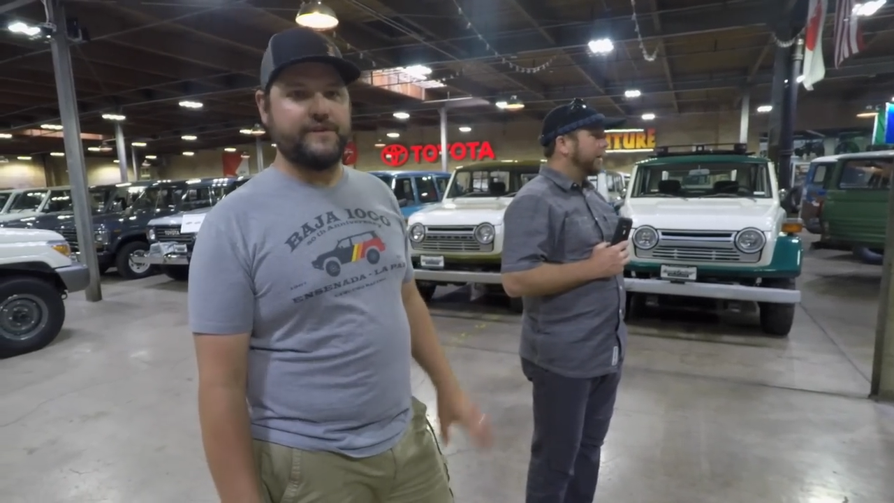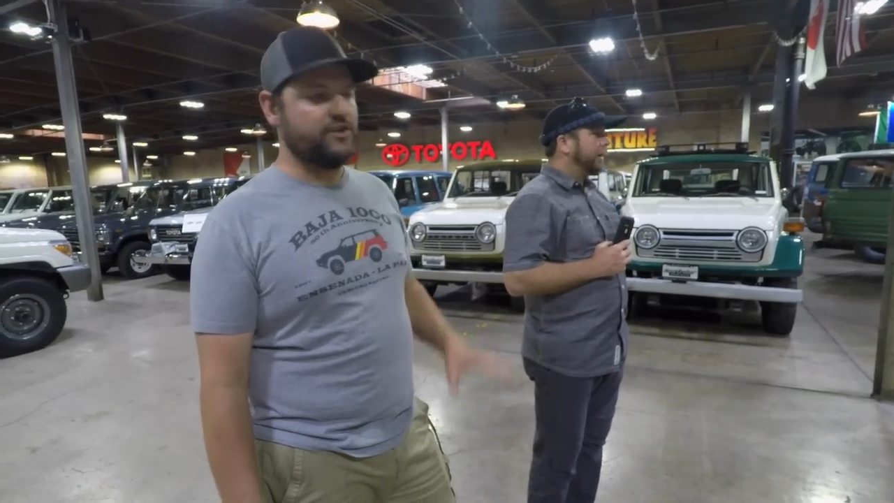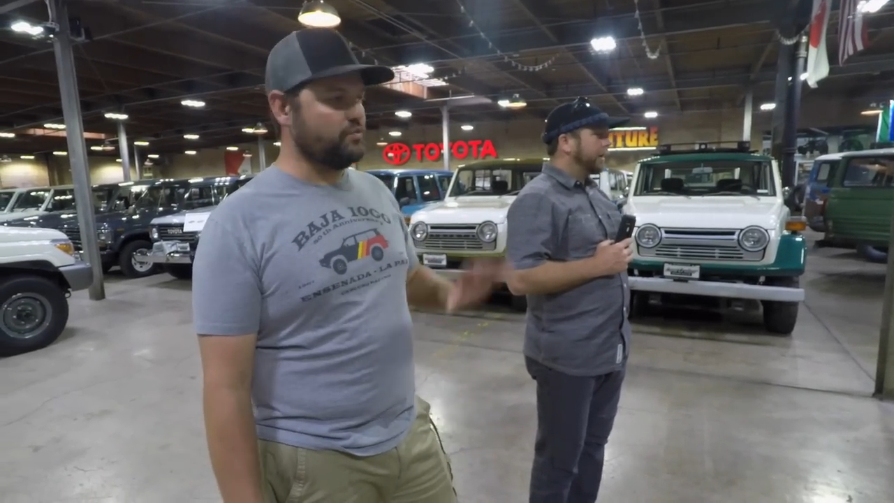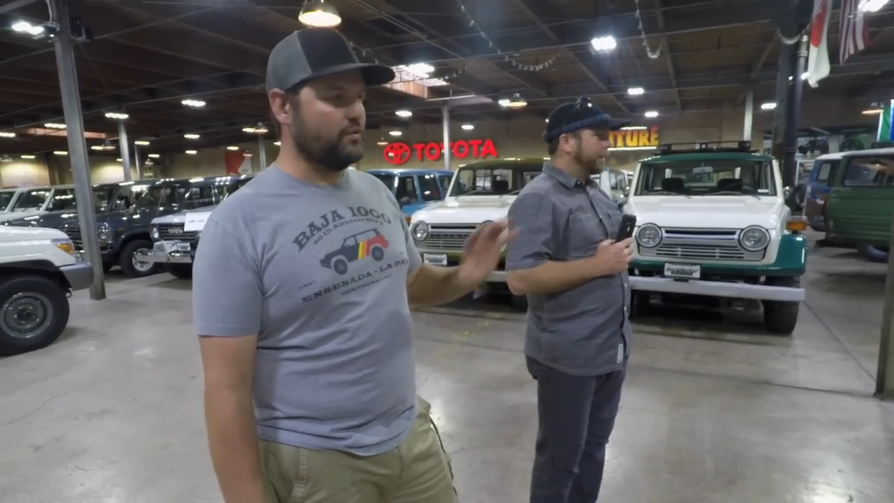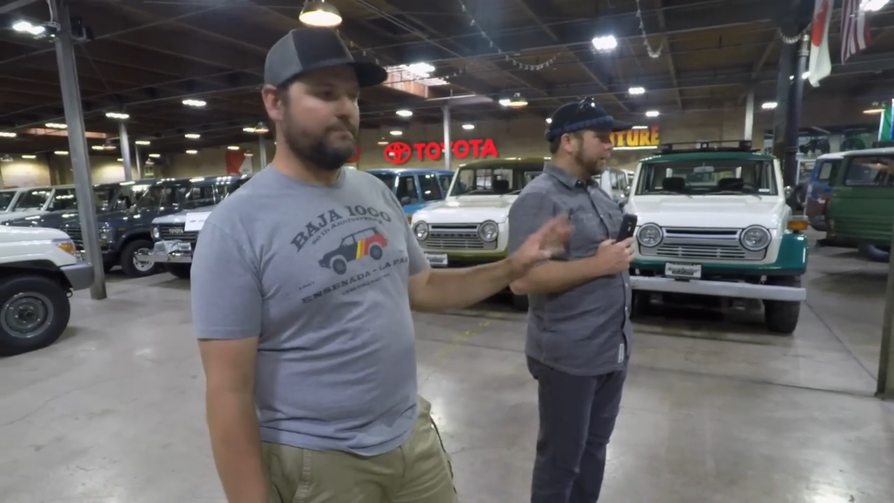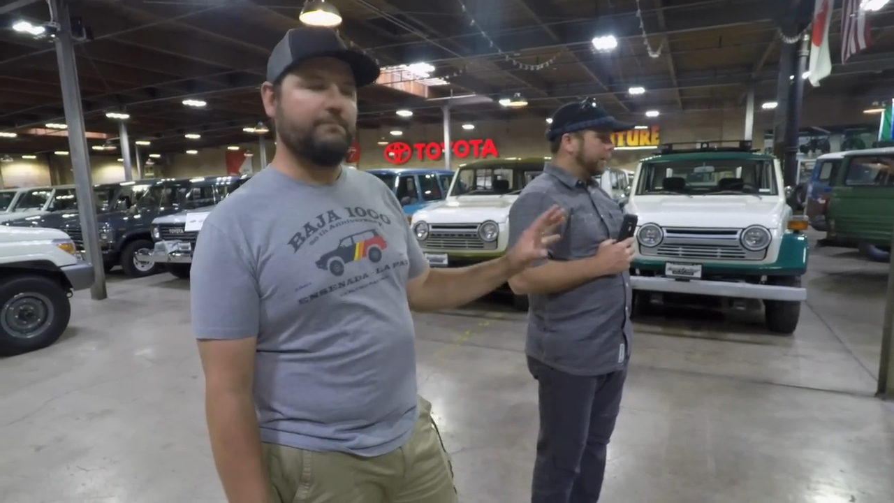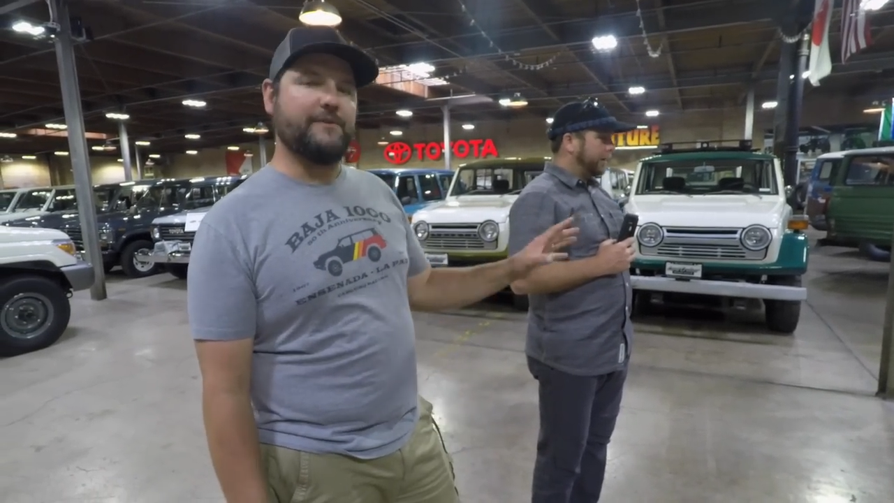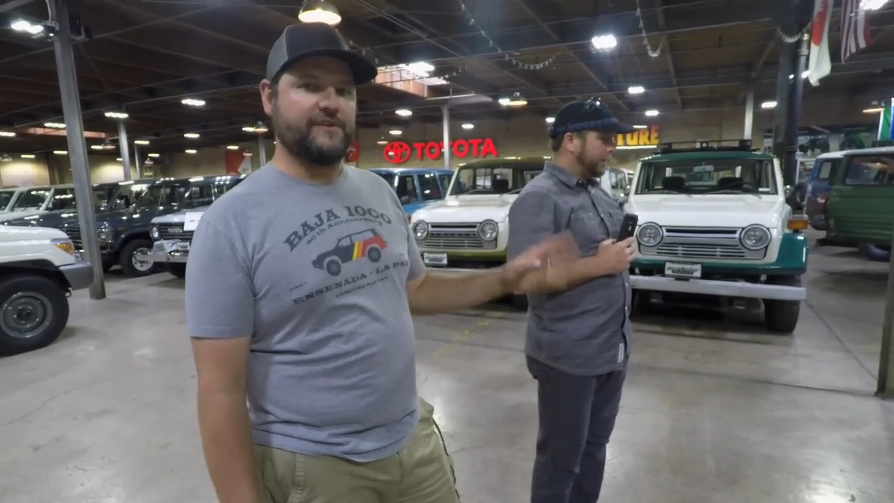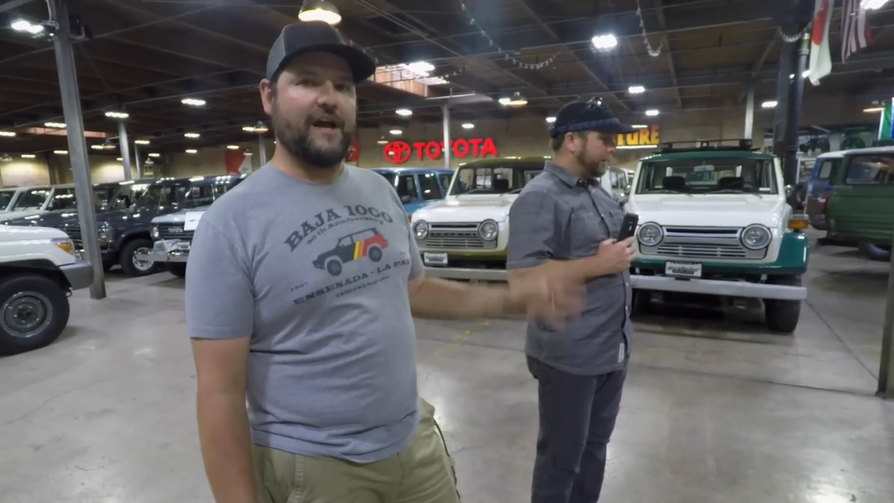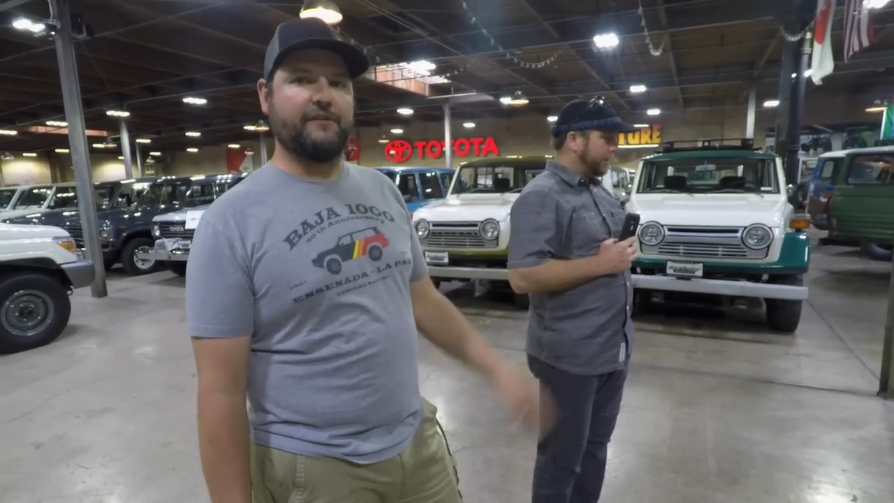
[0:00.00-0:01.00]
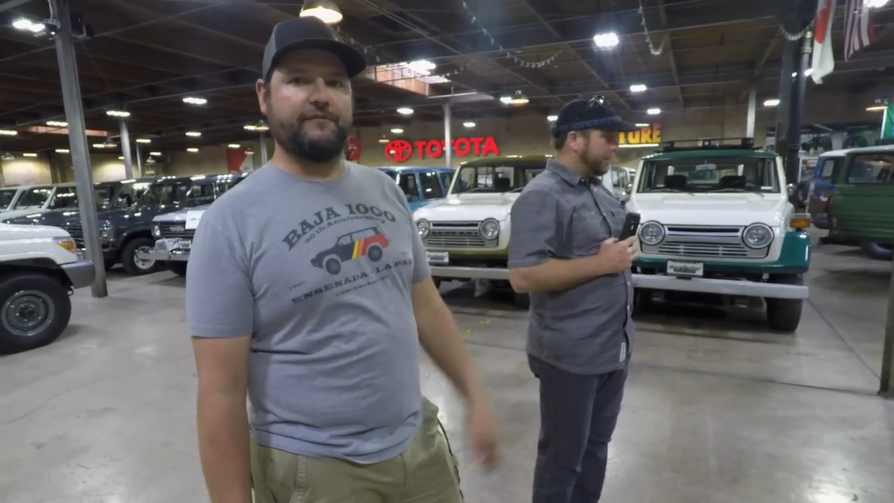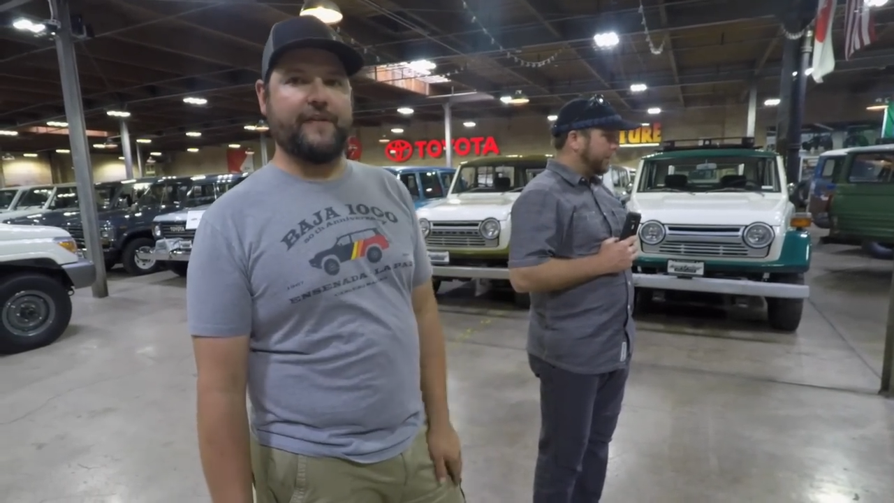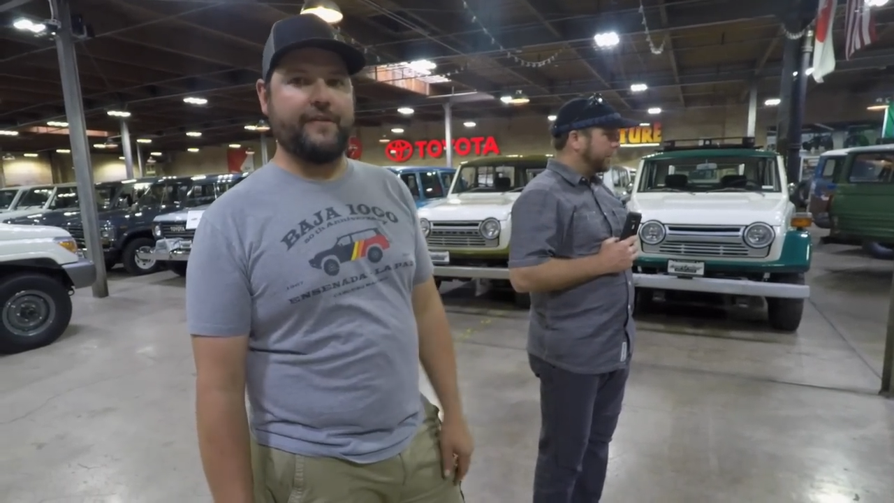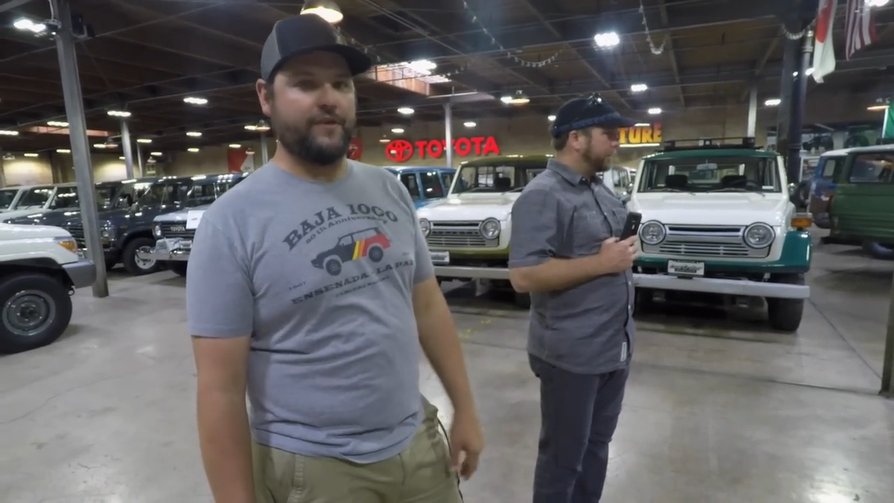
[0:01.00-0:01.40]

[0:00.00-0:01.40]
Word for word: They just weren't designed for that.